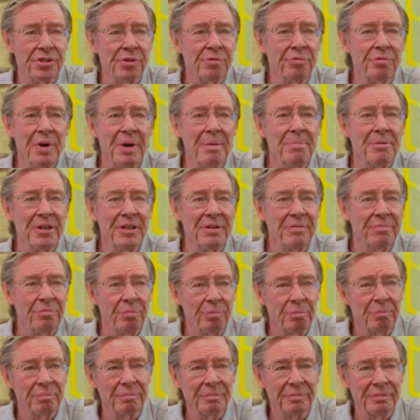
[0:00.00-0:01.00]
of women
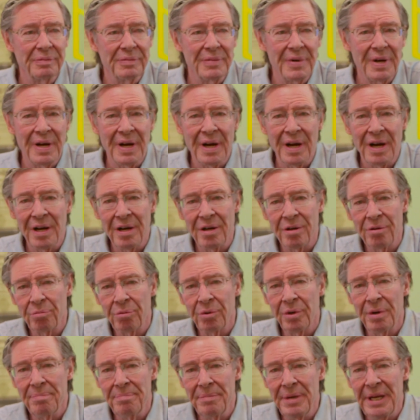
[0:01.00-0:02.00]

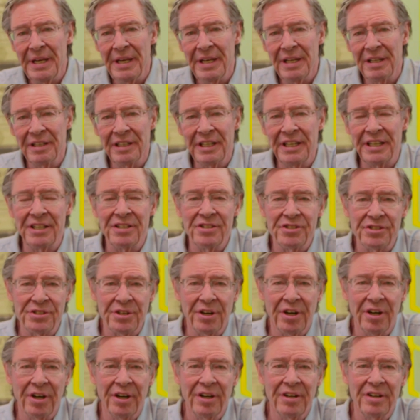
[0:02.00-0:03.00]
were immediately
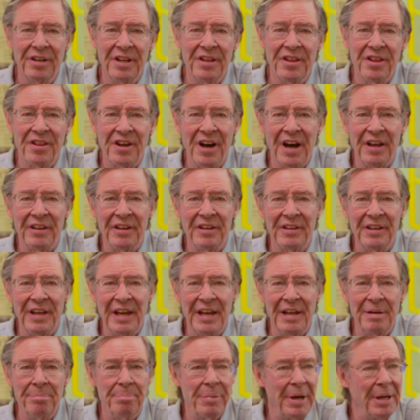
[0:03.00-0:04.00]
concerned and thought that they
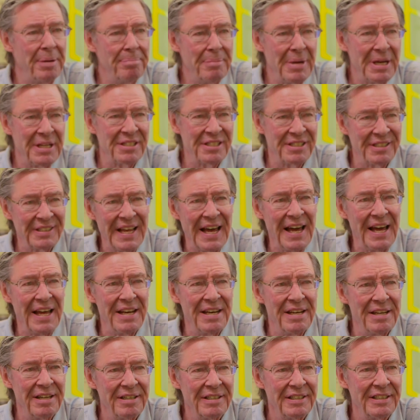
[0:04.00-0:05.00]
had been
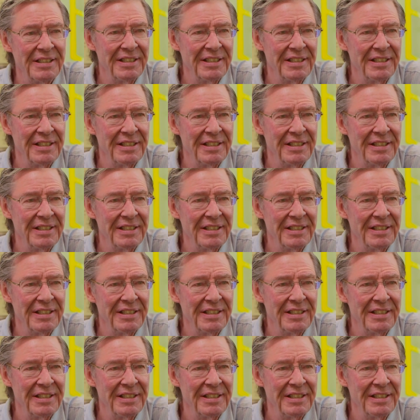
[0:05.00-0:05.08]
misled